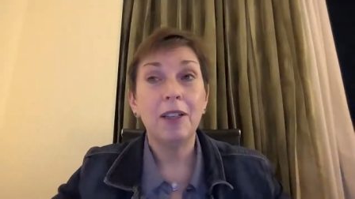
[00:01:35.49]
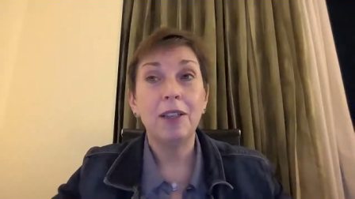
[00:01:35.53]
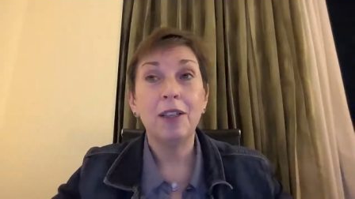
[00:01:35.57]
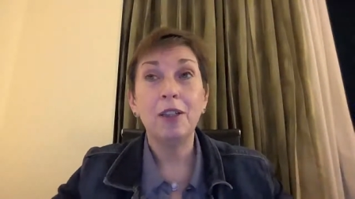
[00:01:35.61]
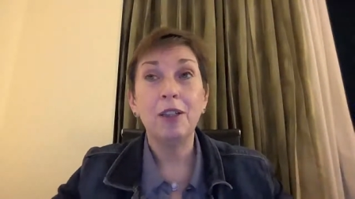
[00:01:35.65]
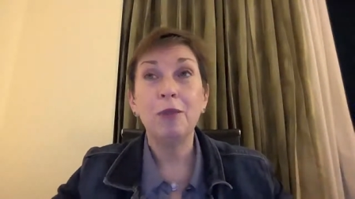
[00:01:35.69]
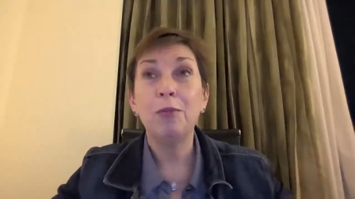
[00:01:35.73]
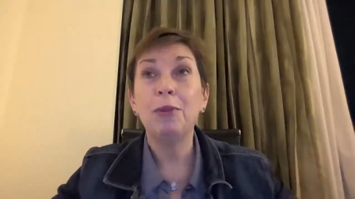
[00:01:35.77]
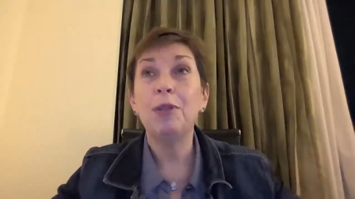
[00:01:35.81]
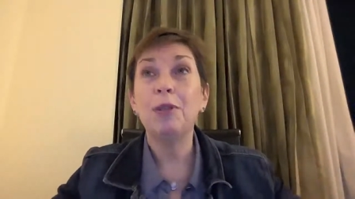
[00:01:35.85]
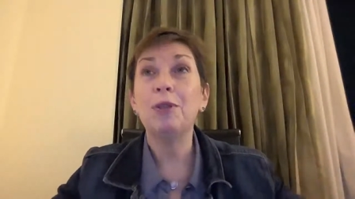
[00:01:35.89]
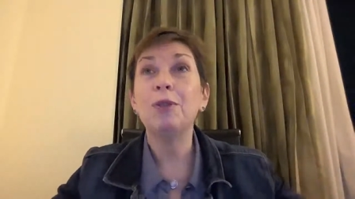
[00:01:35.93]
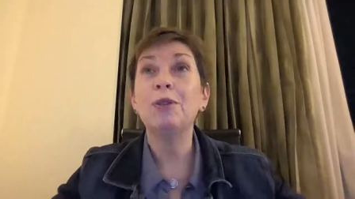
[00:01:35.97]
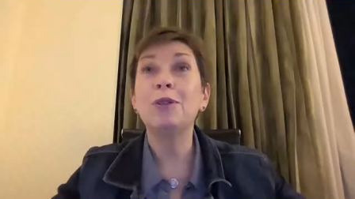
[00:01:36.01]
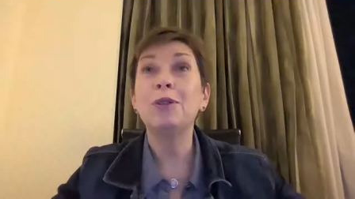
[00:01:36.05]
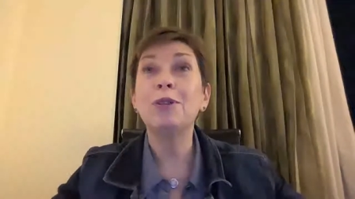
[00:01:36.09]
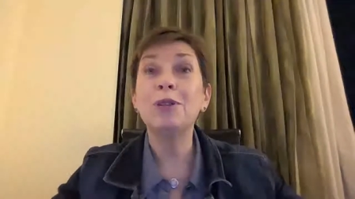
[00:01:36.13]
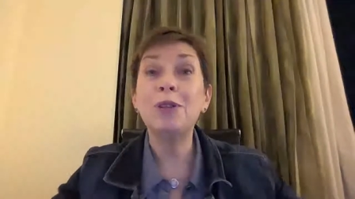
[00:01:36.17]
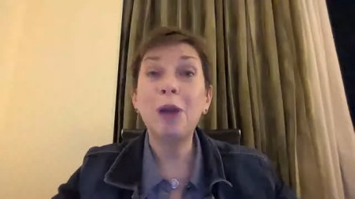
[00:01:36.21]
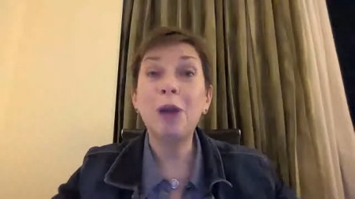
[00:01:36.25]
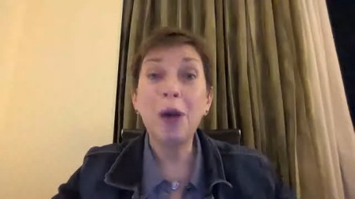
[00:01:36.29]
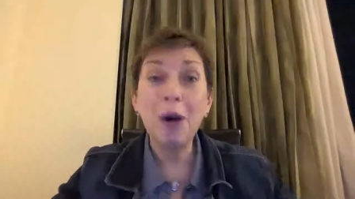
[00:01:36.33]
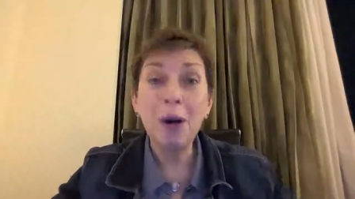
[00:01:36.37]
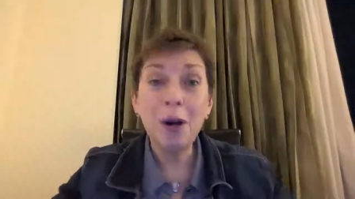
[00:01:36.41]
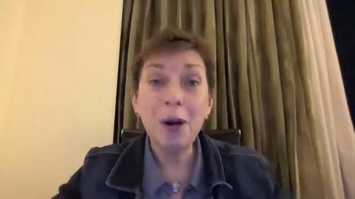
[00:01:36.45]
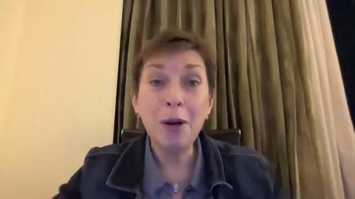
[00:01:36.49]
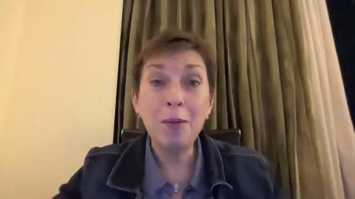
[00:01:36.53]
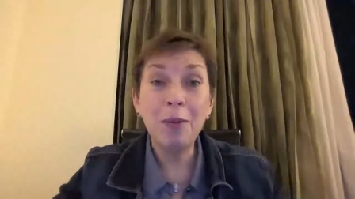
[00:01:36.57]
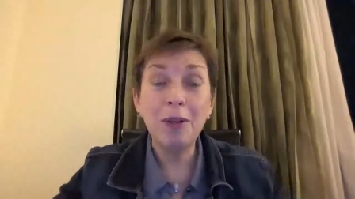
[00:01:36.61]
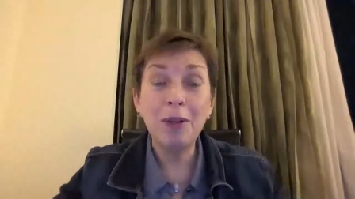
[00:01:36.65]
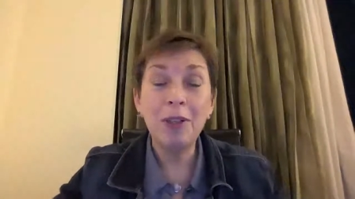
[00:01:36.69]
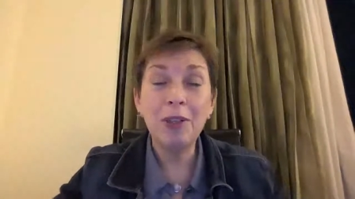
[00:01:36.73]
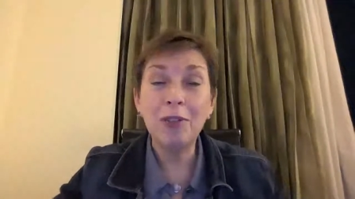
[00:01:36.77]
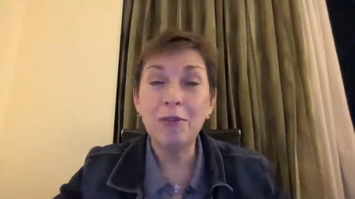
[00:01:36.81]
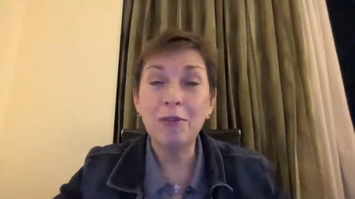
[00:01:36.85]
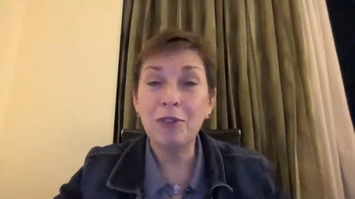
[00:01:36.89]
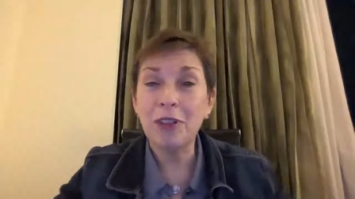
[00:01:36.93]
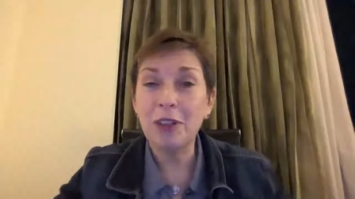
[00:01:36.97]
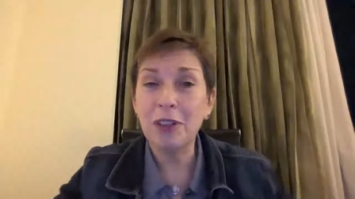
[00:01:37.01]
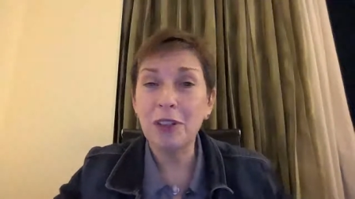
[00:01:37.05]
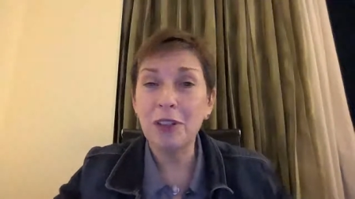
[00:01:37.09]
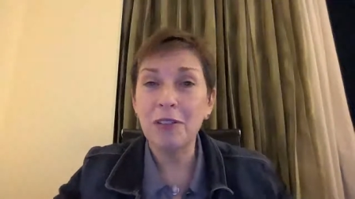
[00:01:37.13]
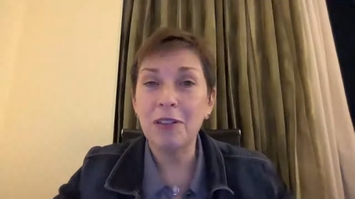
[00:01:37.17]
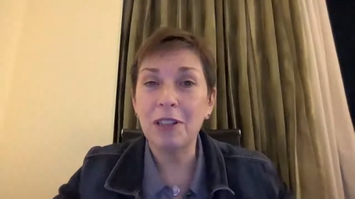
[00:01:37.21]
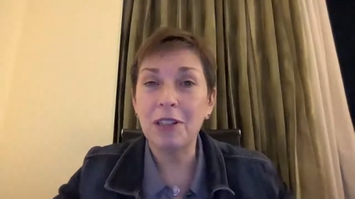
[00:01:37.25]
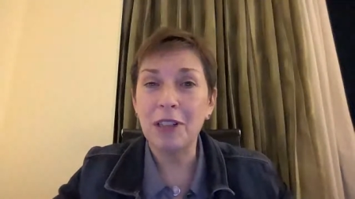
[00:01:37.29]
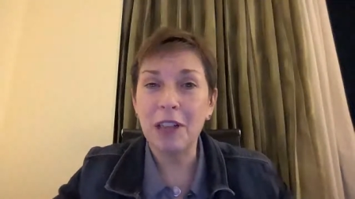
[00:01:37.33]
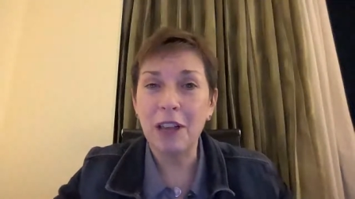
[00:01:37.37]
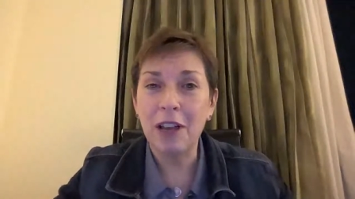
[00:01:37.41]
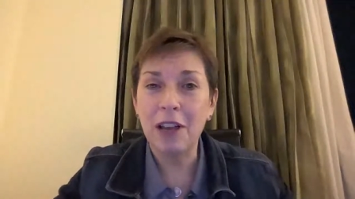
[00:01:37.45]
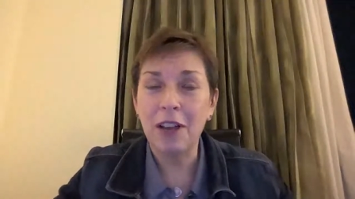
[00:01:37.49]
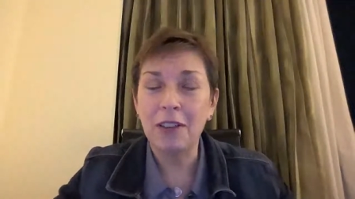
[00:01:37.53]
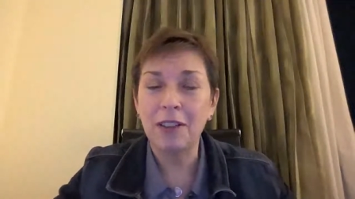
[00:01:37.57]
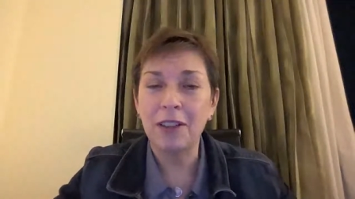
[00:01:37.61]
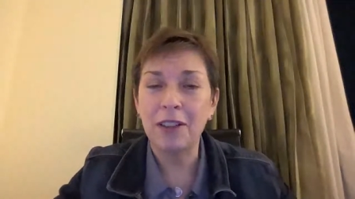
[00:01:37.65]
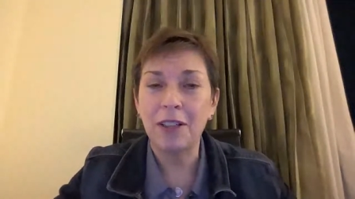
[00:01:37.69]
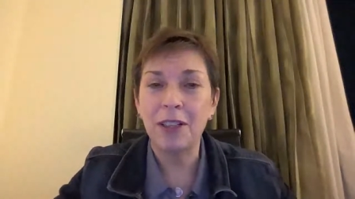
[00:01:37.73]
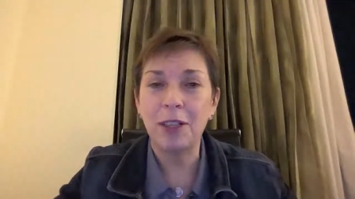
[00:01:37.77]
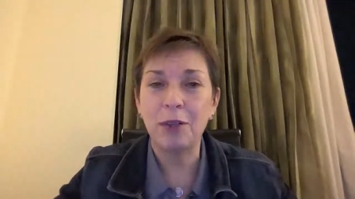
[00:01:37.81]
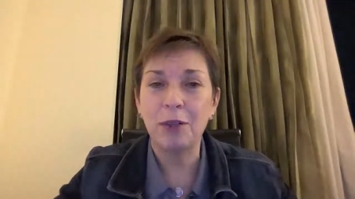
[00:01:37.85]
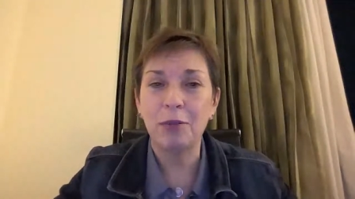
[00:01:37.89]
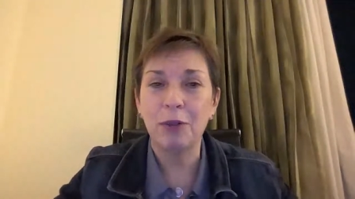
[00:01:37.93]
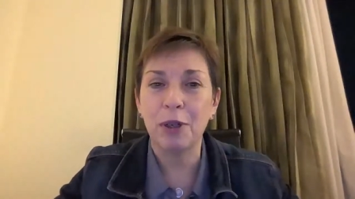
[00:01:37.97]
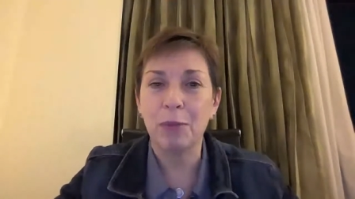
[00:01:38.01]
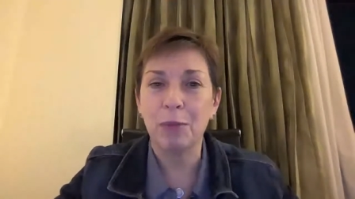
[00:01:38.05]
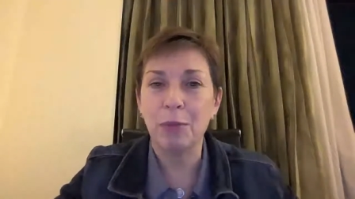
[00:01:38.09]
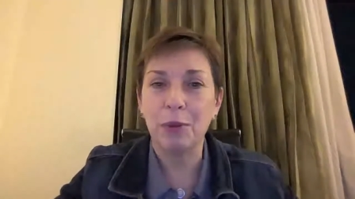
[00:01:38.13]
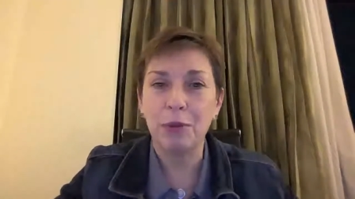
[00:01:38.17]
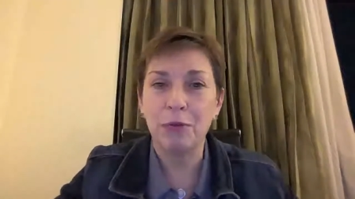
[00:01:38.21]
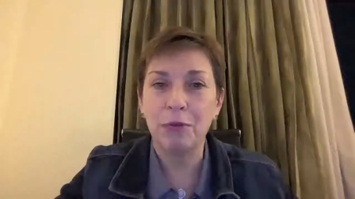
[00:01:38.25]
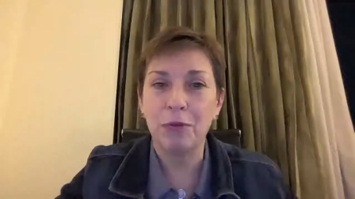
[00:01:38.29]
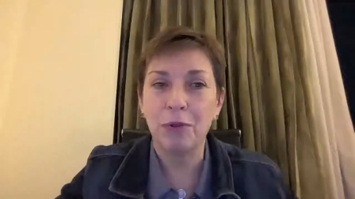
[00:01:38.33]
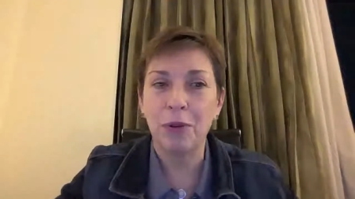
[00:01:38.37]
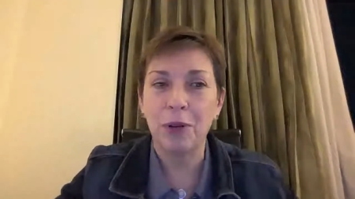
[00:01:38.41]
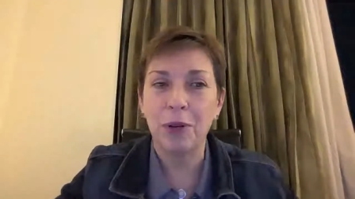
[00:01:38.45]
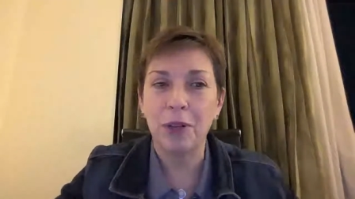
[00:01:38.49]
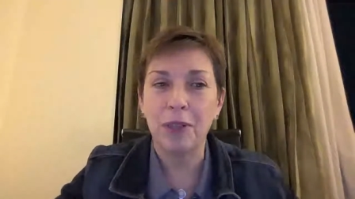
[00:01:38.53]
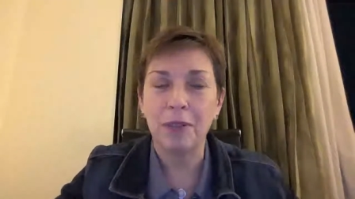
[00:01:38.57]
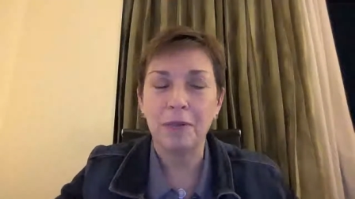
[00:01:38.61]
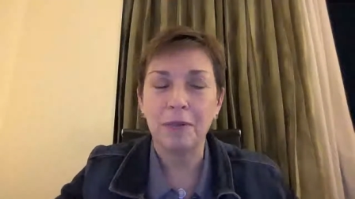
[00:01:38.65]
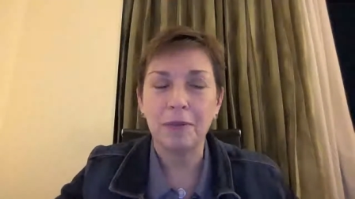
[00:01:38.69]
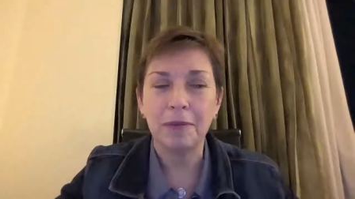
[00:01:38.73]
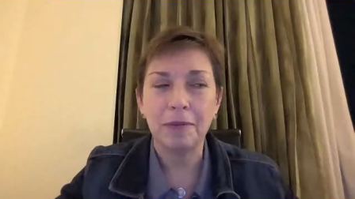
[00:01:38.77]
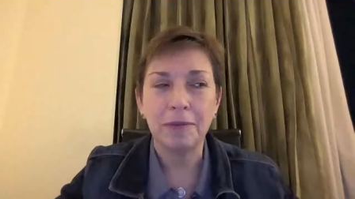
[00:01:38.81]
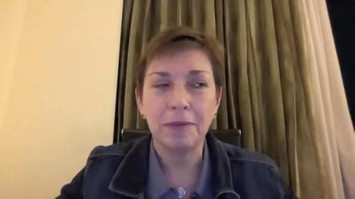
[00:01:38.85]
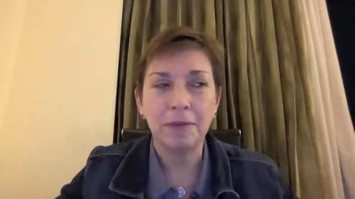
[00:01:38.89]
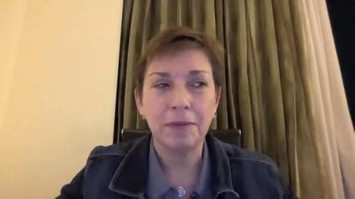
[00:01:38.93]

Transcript: you'll be so much further along than you were before.